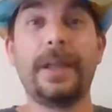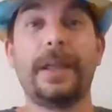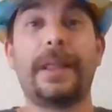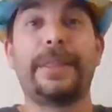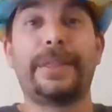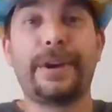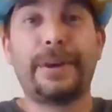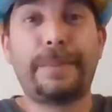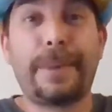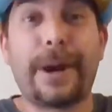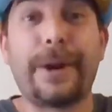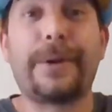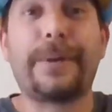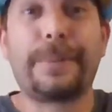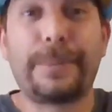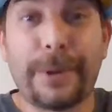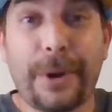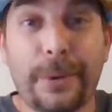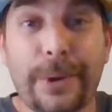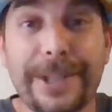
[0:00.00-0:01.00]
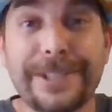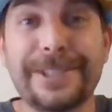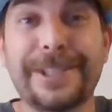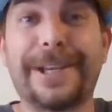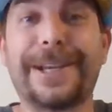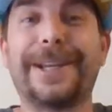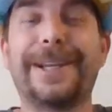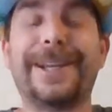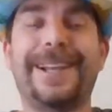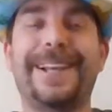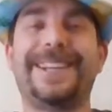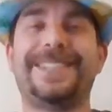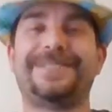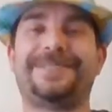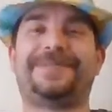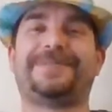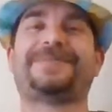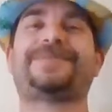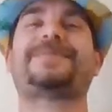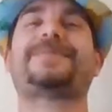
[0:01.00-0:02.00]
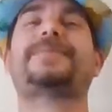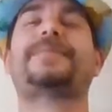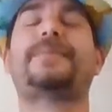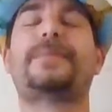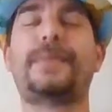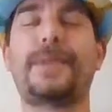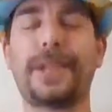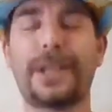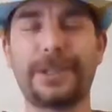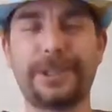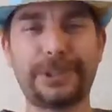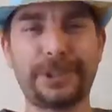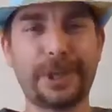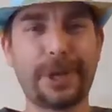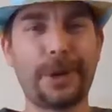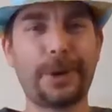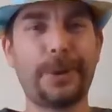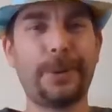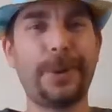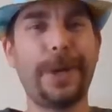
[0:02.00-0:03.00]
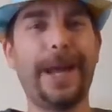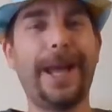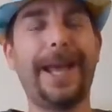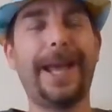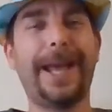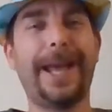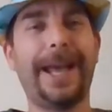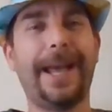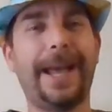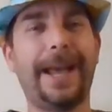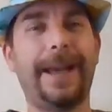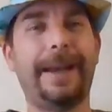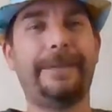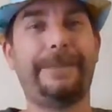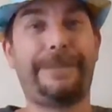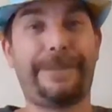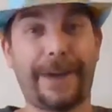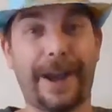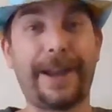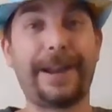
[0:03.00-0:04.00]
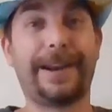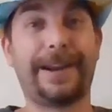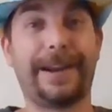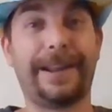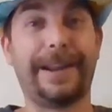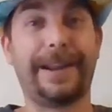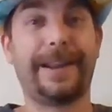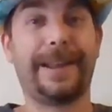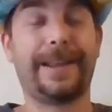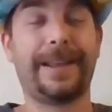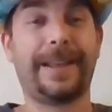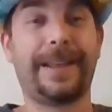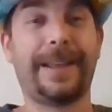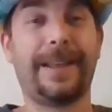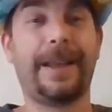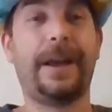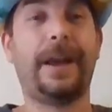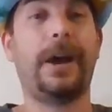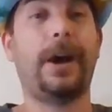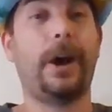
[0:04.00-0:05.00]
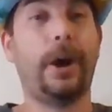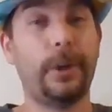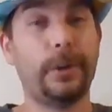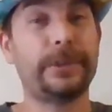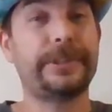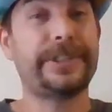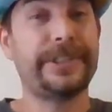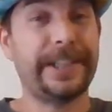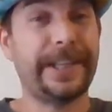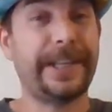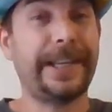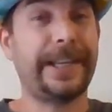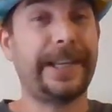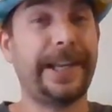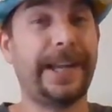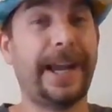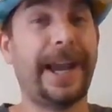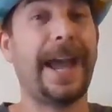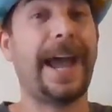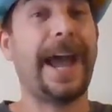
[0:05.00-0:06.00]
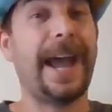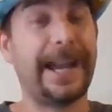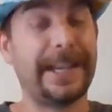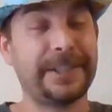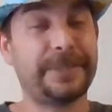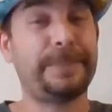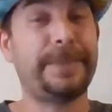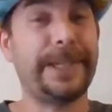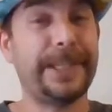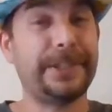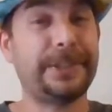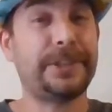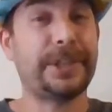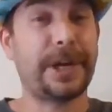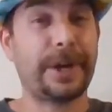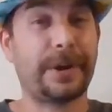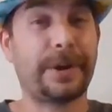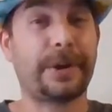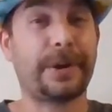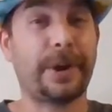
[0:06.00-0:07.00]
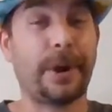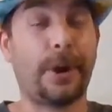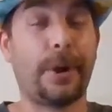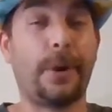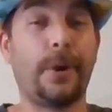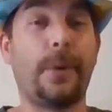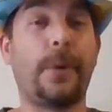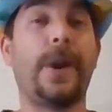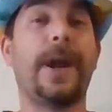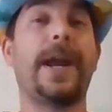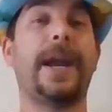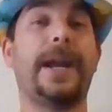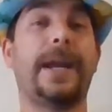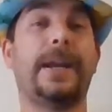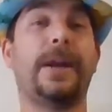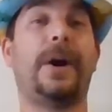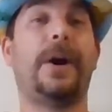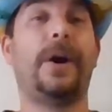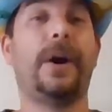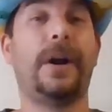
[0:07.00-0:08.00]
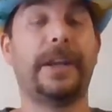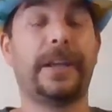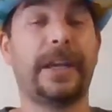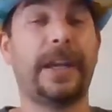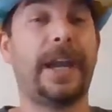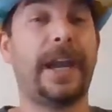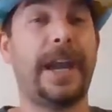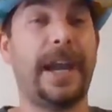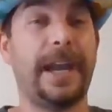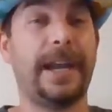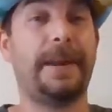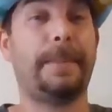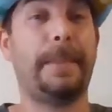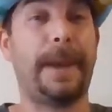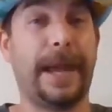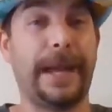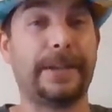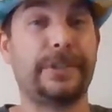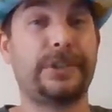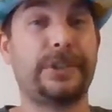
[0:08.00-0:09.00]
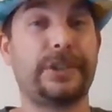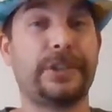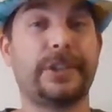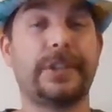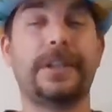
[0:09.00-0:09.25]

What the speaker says: Third part, pro wrestling. So finally, OC has beat Jericho in a match,